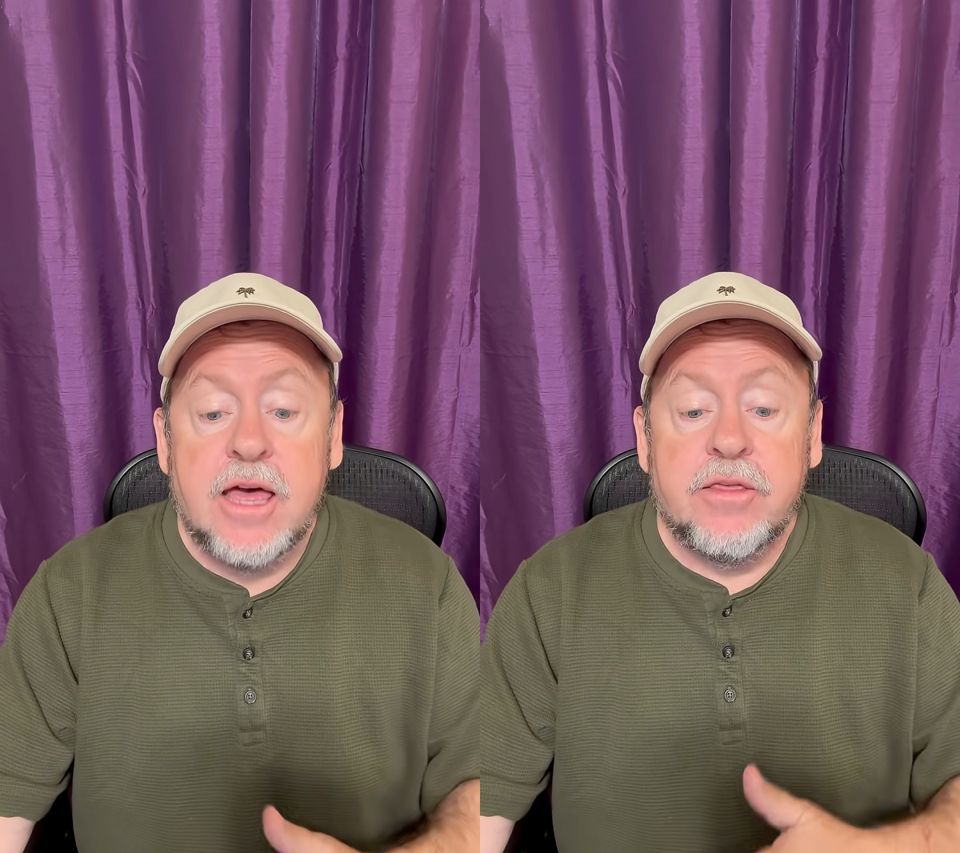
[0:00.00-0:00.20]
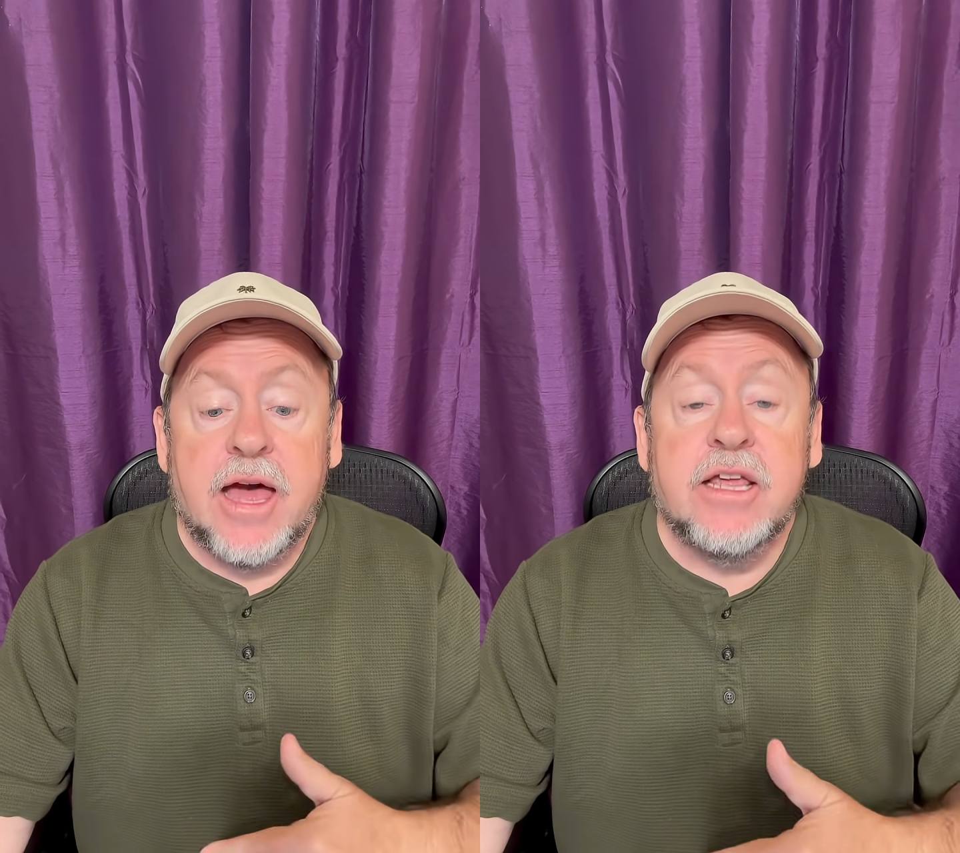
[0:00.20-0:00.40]

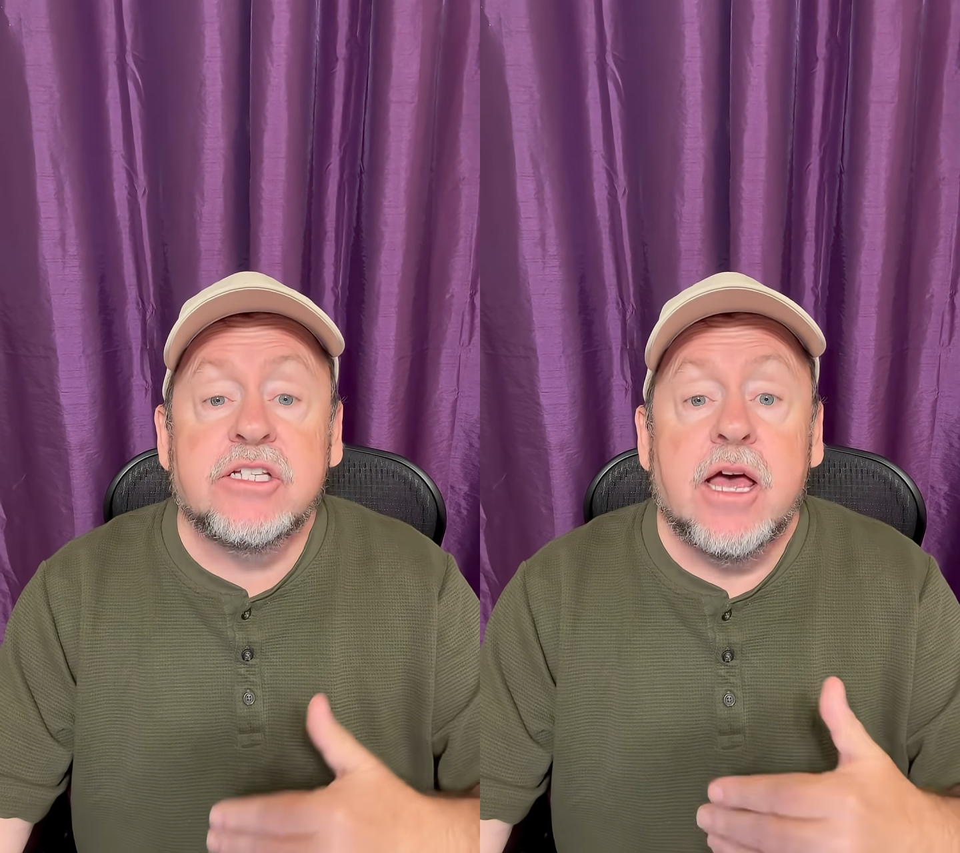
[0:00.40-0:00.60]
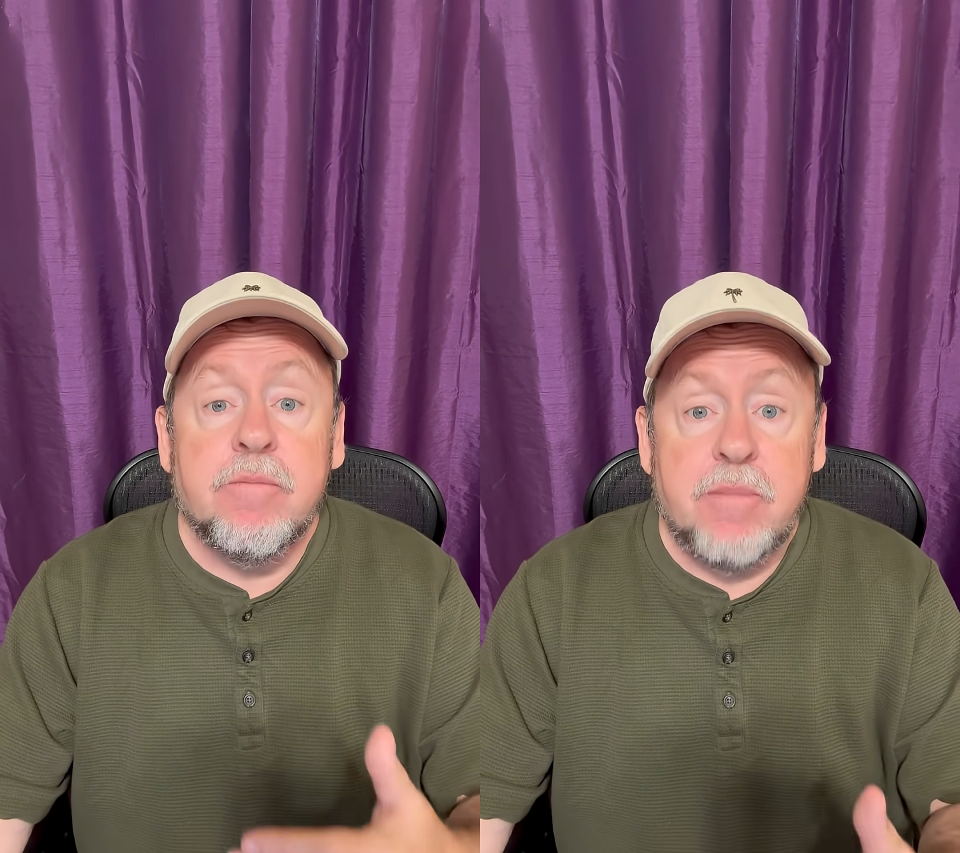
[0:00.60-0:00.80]
That is
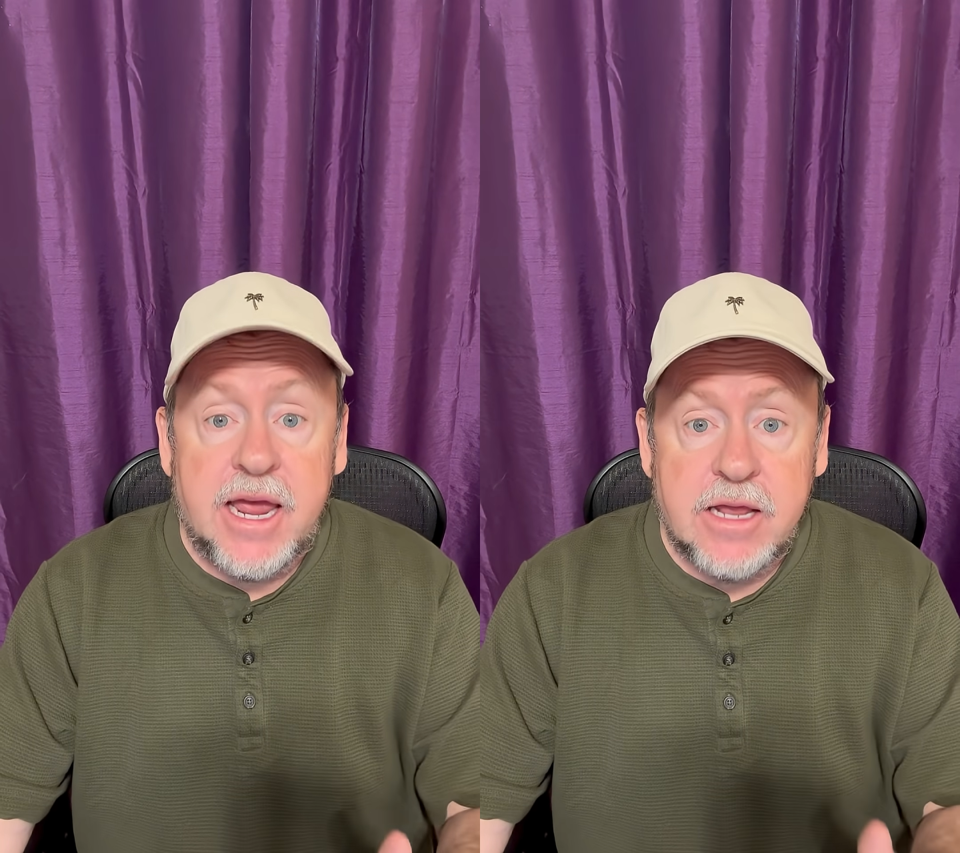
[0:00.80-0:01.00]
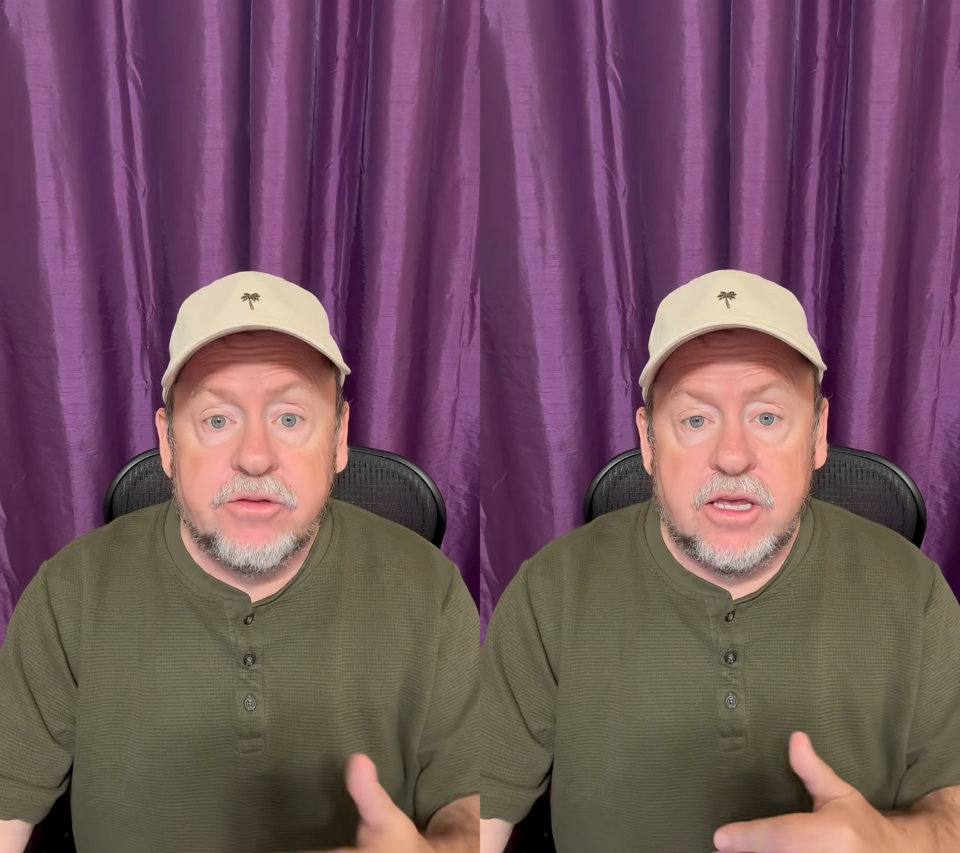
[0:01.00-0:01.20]

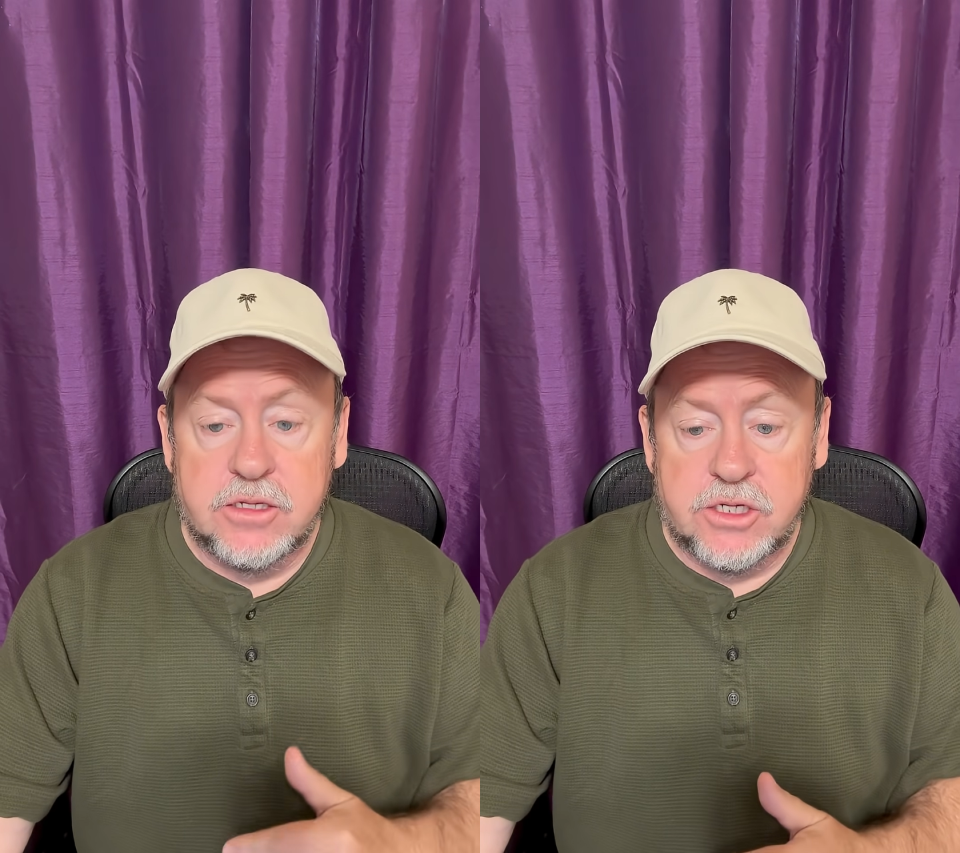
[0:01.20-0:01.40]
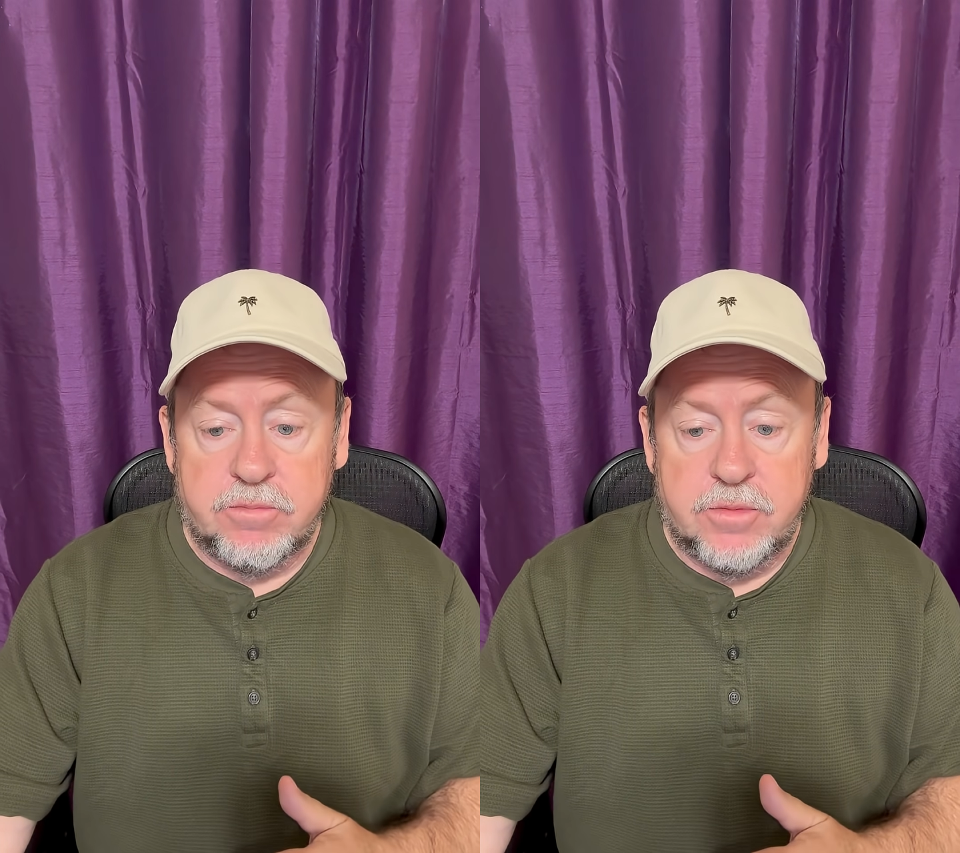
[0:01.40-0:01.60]

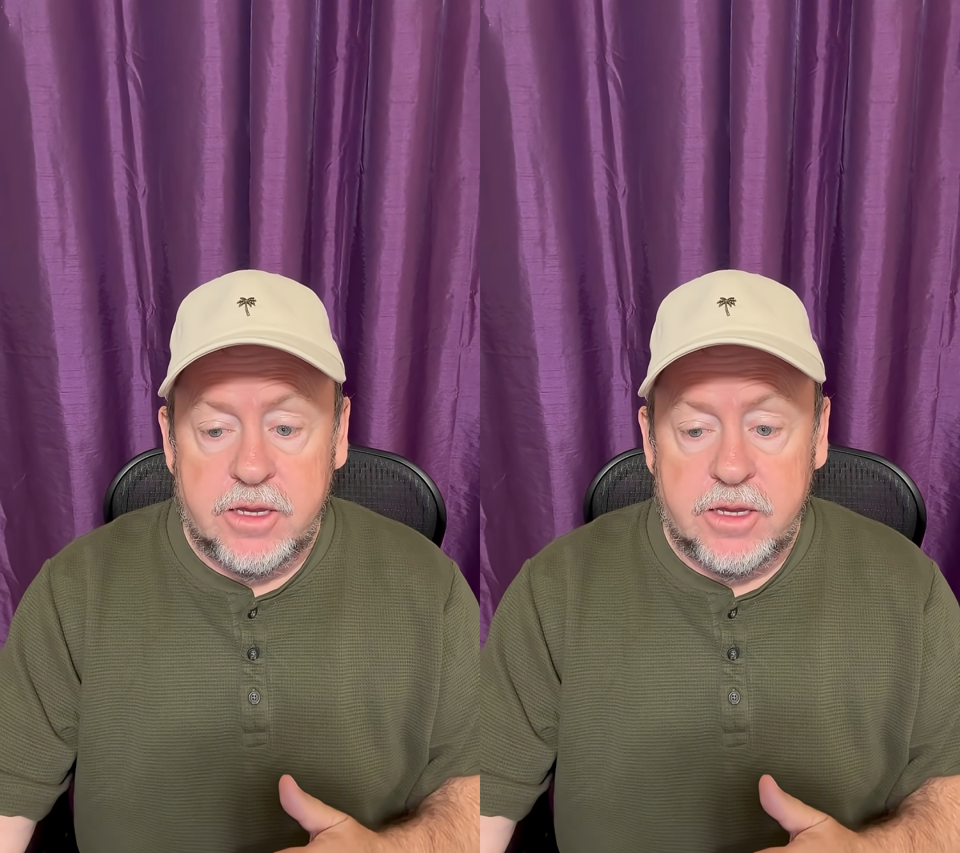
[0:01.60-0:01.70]
pantheism.